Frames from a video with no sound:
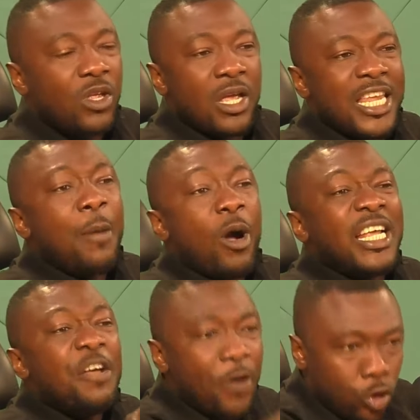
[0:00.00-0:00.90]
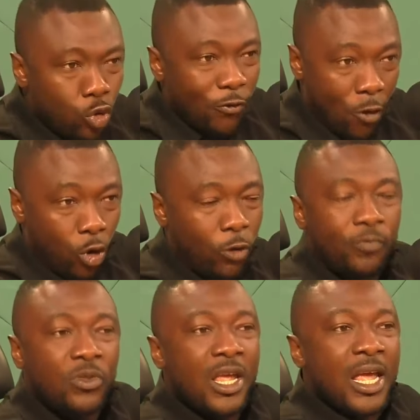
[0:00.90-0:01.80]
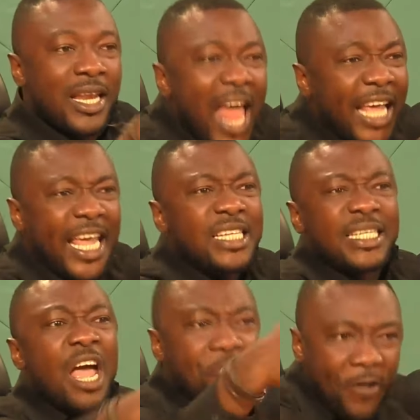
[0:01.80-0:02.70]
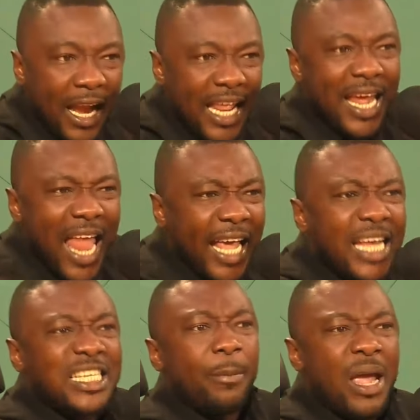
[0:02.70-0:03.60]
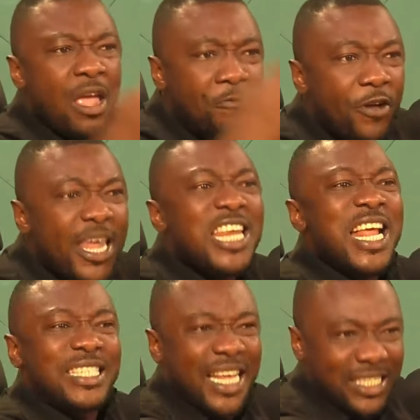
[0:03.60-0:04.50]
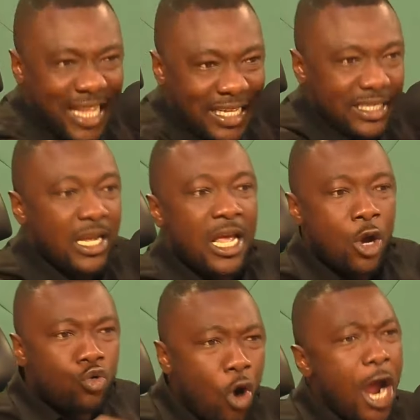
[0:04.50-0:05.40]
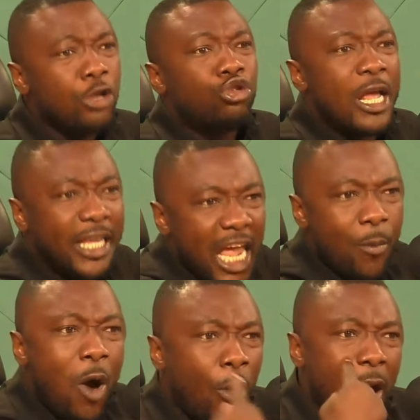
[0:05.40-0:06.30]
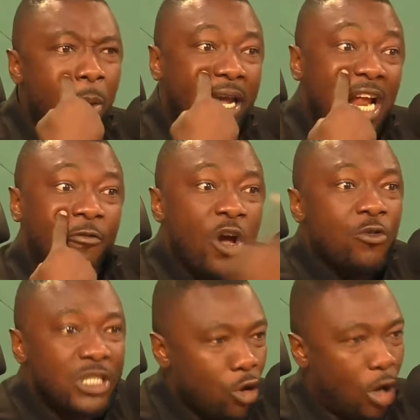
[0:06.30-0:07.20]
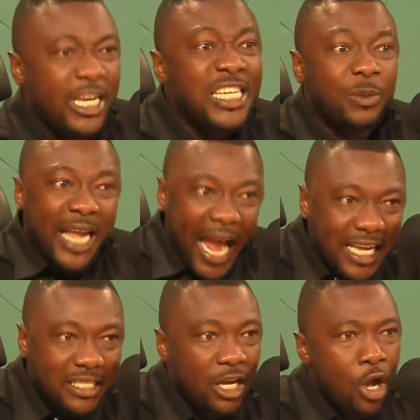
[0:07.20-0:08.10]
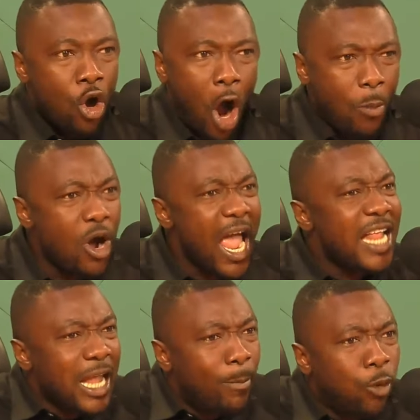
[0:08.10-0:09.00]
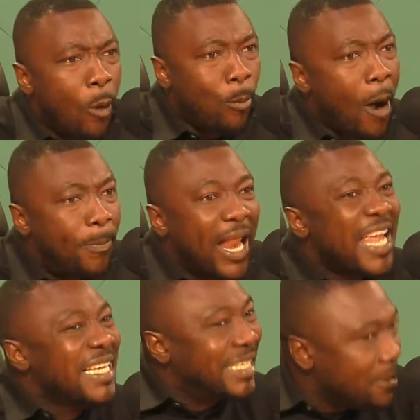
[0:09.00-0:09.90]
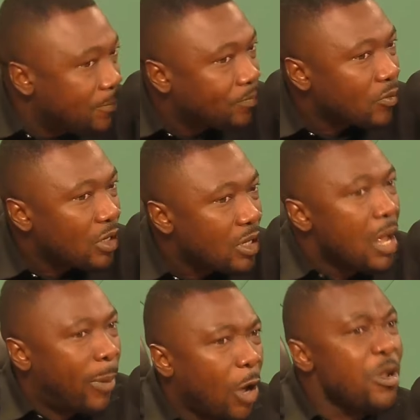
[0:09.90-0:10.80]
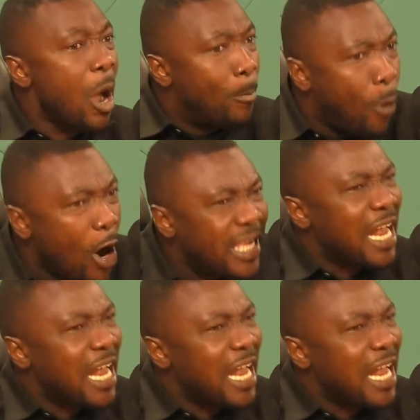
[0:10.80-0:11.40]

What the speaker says: Yeah, but can I for so for them? Like it's a failure, like it's a free in a sense that going to the game, what could help a kid for you and say, no, these guys are more any ball playing team, but I'll be a bulky and